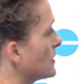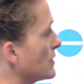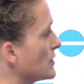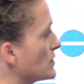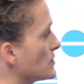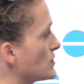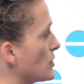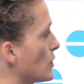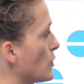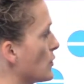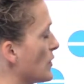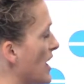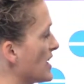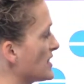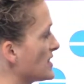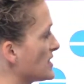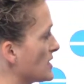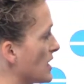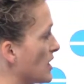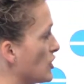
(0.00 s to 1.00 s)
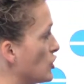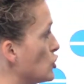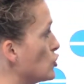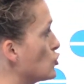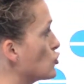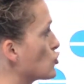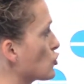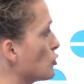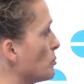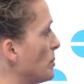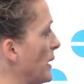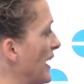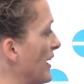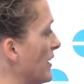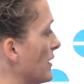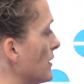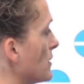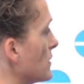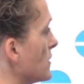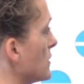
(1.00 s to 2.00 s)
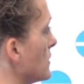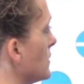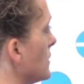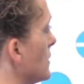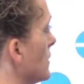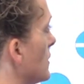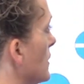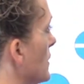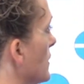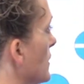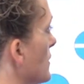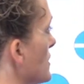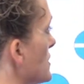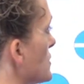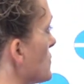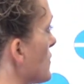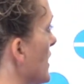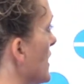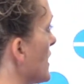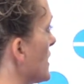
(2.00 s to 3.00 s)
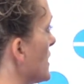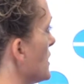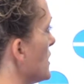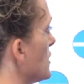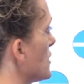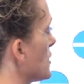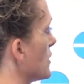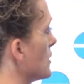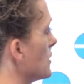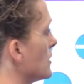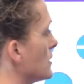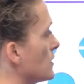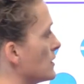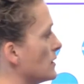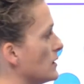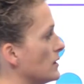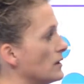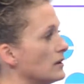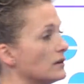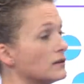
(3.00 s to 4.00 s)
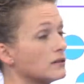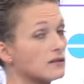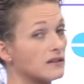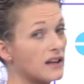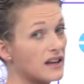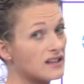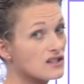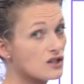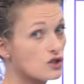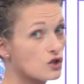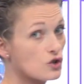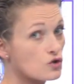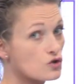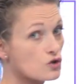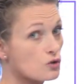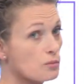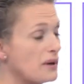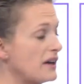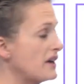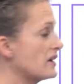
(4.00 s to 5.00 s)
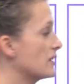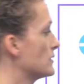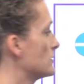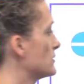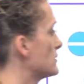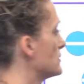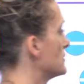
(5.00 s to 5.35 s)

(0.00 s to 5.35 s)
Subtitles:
So that's a neutral pair. This right here, that's a neutral pair.